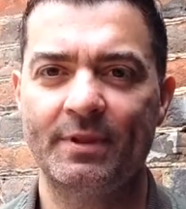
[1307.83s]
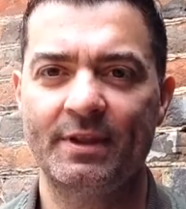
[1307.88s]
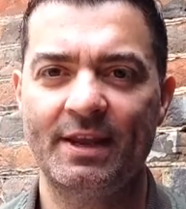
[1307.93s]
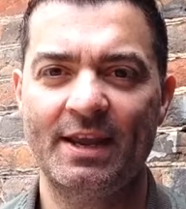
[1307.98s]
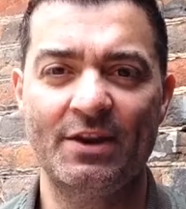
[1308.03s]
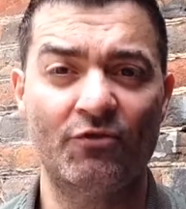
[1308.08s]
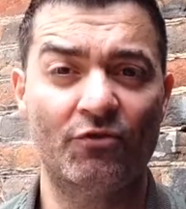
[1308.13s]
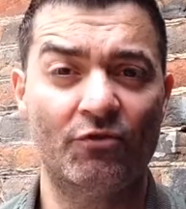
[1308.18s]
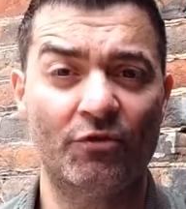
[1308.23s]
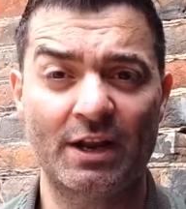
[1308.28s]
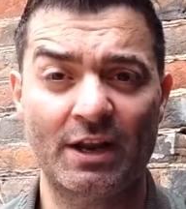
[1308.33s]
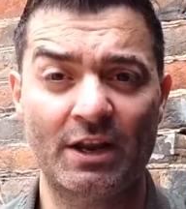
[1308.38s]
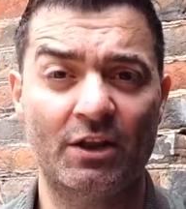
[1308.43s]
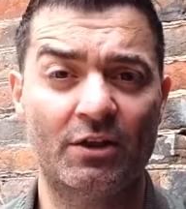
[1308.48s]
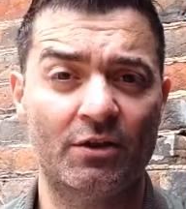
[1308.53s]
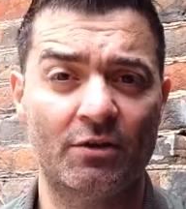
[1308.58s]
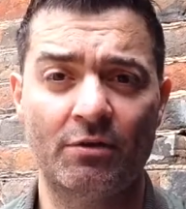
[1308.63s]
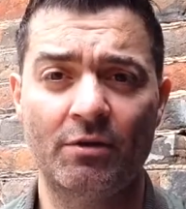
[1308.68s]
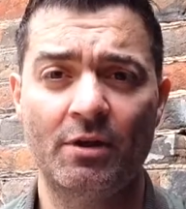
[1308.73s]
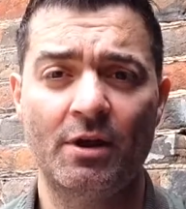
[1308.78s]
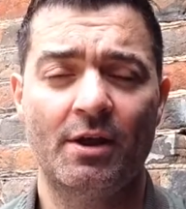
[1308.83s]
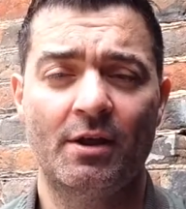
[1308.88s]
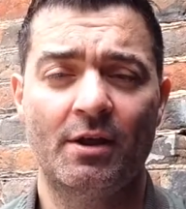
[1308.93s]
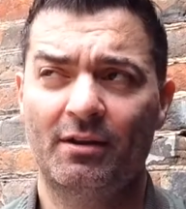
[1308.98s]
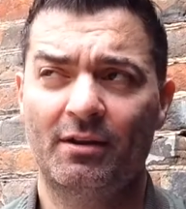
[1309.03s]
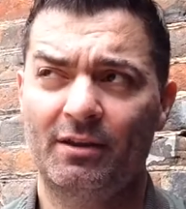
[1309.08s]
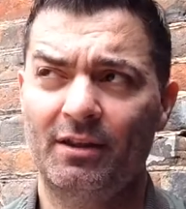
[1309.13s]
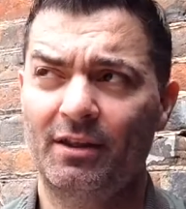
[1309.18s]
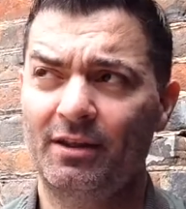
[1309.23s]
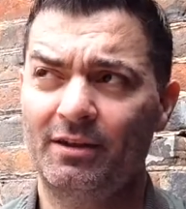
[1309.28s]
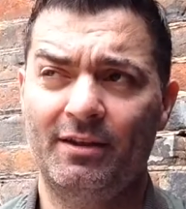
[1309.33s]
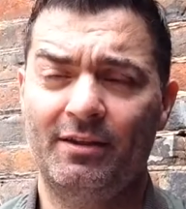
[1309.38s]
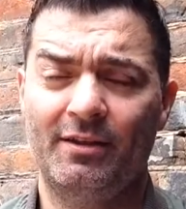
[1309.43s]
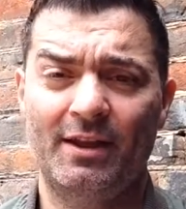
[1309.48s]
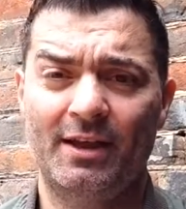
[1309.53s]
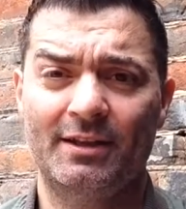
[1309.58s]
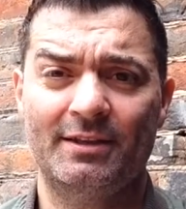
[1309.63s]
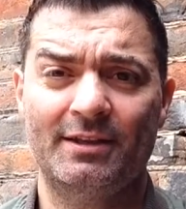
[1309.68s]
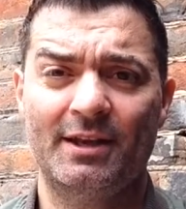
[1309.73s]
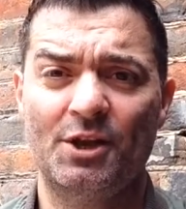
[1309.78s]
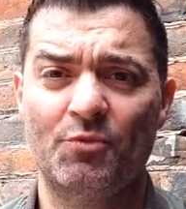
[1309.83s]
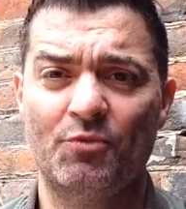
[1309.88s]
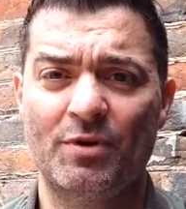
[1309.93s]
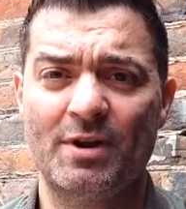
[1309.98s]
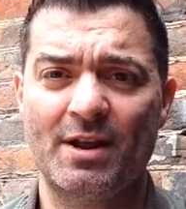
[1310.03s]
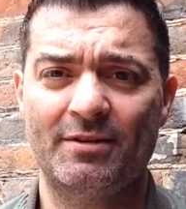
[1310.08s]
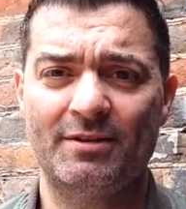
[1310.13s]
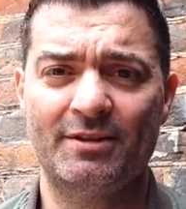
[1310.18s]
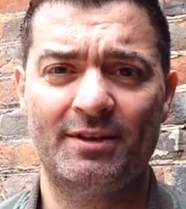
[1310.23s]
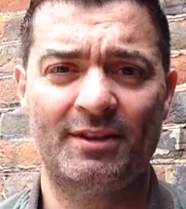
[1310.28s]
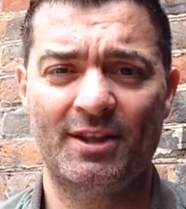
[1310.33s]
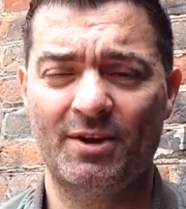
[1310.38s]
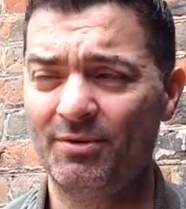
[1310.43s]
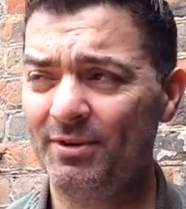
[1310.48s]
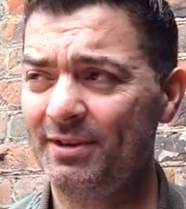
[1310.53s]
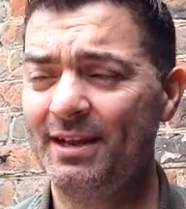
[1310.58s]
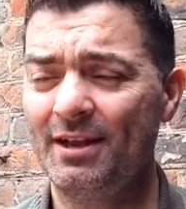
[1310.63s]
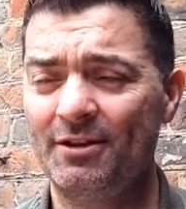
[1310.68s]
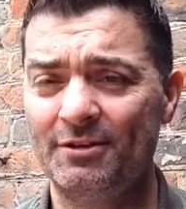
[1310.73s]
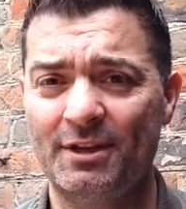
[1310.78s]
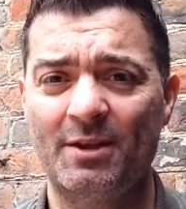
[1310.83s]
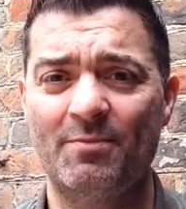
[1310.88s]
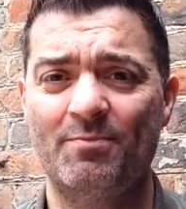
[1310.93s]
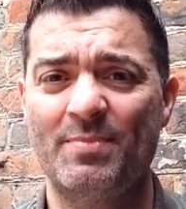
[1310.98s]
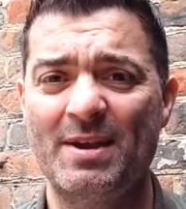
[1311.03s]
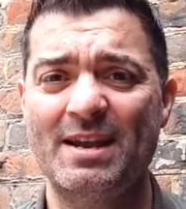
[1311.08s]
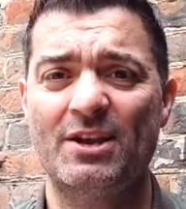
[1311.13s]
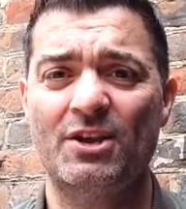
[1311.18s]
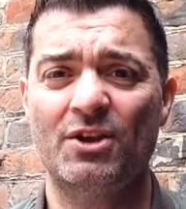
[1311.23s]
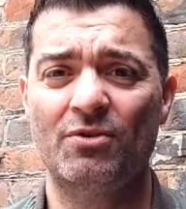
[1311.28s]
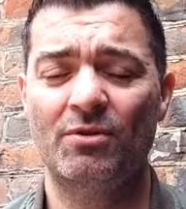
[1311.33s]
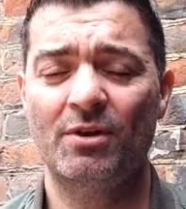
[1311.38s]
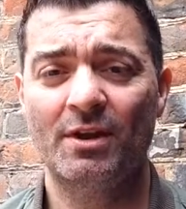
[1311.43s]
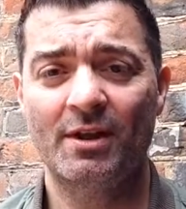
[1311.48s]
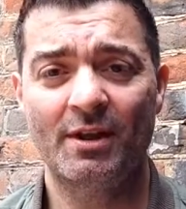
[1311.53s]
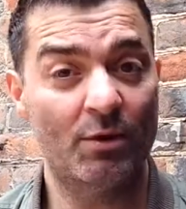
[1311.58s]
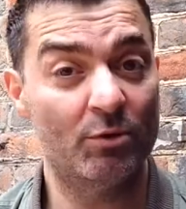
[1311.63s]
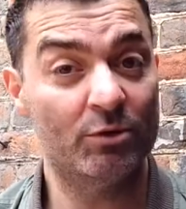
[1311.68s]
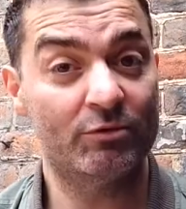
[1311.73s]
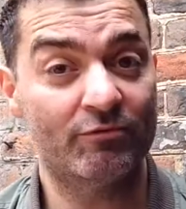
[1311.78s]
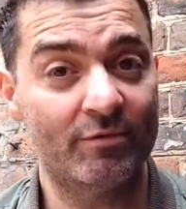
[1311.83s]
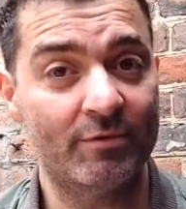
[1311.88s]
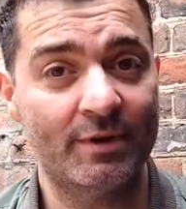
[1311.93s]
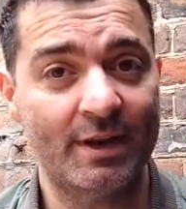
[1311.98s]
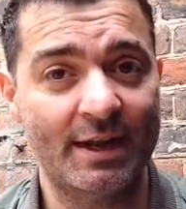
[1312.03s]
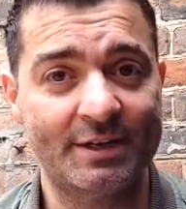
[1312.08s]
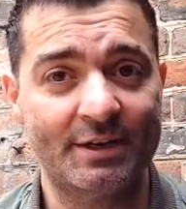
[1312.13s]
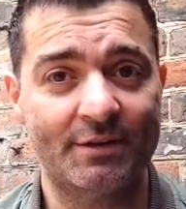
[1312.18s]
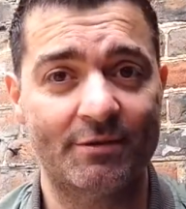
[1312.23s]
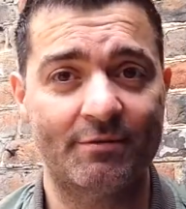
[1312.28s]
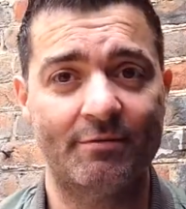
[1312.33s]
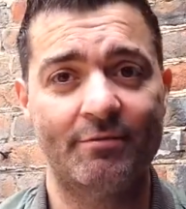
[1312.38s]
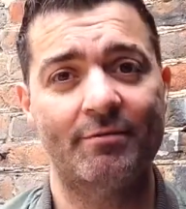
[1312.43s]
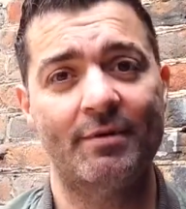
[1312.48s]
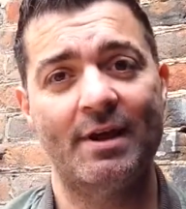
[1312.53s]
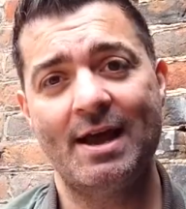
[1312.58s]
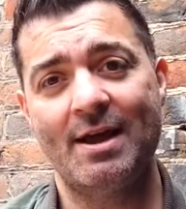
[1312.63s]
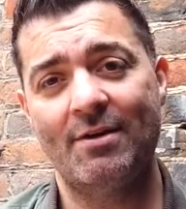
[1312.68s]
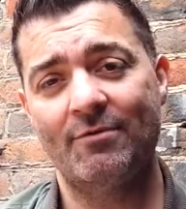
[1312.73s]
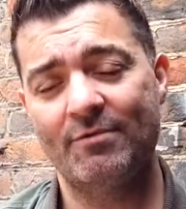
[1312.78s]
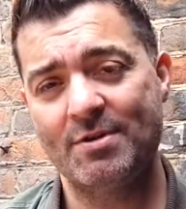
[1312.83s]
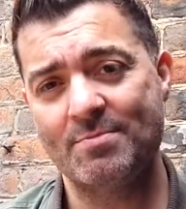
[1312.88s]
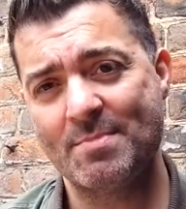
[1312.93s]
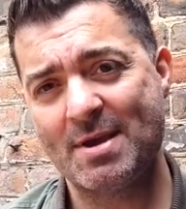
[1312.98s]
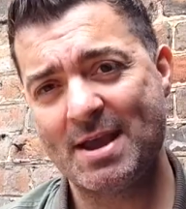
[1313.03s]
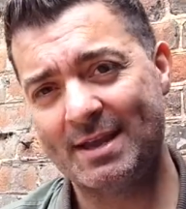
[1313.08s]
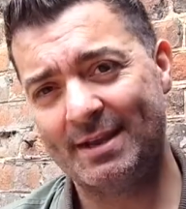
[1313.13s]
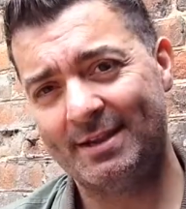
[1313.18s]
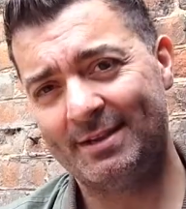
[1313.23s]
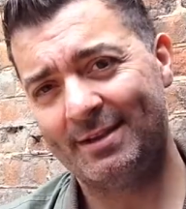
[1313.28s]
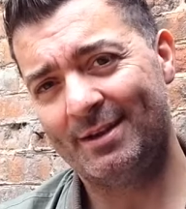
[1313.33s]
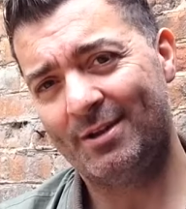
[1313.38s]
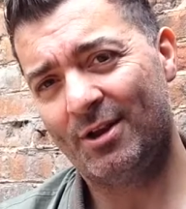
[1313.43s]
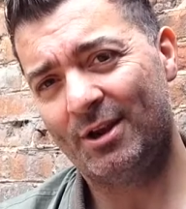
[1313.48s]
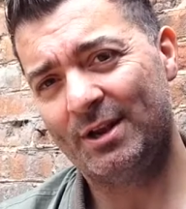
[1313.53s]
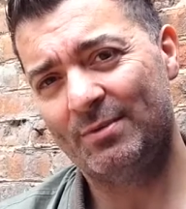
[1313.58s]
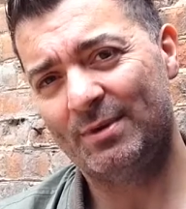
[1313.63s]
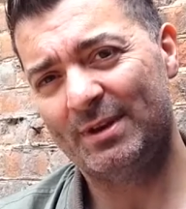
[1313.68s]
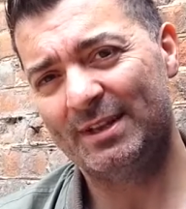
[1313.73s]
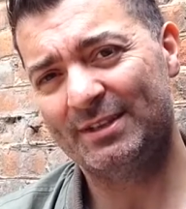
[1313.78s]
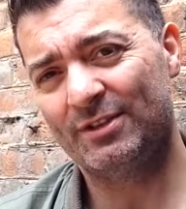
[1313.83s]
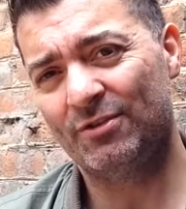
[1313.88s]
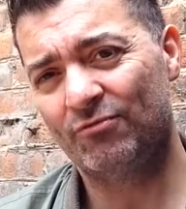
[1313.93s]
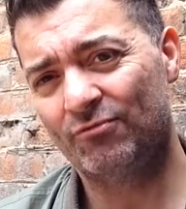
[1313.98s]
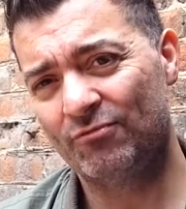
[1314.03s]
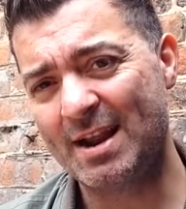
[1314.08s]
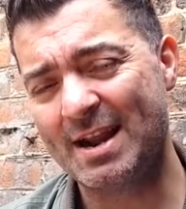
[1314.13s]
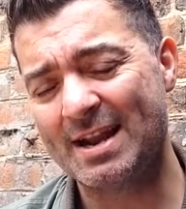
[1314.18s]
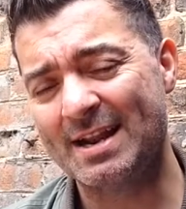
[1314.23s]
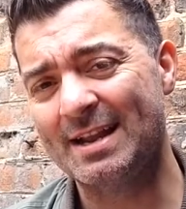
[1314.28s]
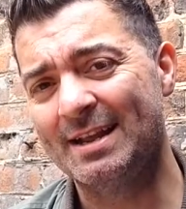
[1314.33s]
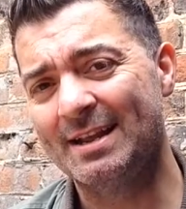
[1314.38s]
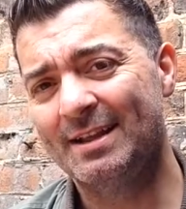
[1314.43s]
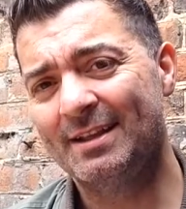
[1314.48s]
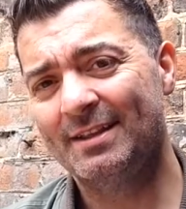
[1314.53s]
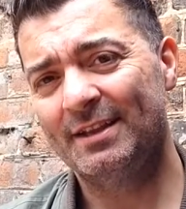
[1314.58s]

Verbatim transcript: In Ringu, I don't think that's how you pronounce it, though it sounds like Pingu. It was later uh, remade in Hollywood as The Ring.